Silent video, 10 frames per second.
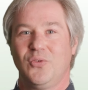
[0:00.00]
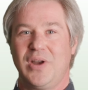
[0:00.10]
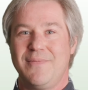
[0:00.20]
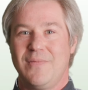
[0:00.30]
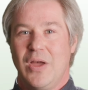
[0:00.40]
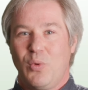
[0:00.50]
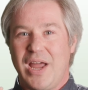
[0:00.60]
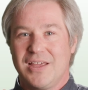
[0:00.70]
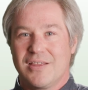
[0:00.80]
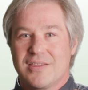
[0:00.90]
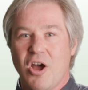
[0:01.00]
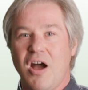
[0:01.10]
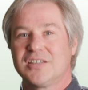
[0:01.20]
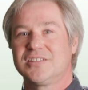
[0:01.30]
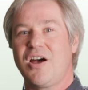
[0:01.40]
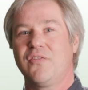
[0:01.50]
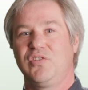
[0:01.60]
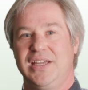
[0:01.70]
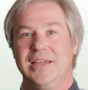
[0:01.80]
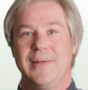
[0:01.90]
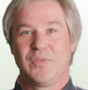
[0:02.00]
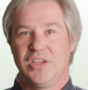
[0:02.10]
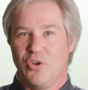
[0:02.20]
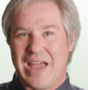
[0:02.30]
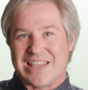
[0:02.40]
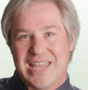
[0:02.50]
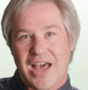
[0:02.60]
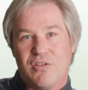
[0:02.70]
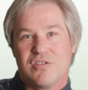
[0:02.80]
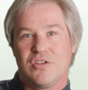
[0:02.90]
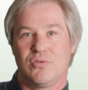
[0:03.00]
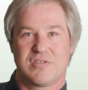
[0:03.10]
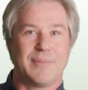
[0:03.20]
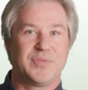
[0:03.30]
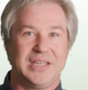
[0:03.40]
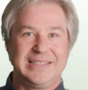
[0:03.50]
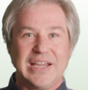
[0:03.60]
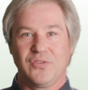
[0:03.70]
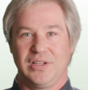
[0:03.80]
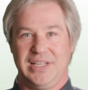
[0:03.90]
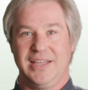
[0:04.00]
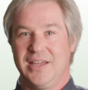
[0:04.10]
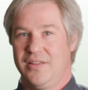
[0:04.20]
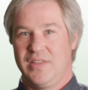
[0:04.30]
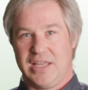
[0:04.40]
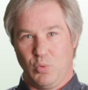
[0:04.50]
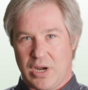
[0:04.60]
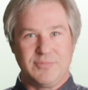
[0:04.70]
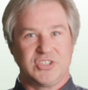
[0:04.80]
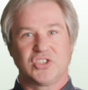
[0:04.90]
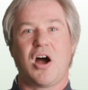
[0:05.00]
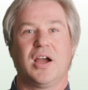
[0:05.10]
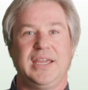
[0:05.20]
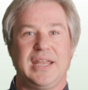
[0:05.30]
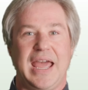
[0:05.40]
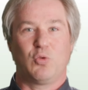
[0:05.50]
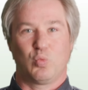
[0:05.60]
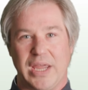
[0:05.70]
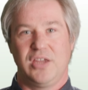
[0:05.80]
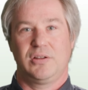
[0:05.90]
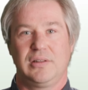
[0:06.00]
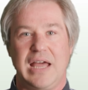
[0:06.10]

when I, when I talk softly. You know, that tells you something differently than when I'm just talking at regular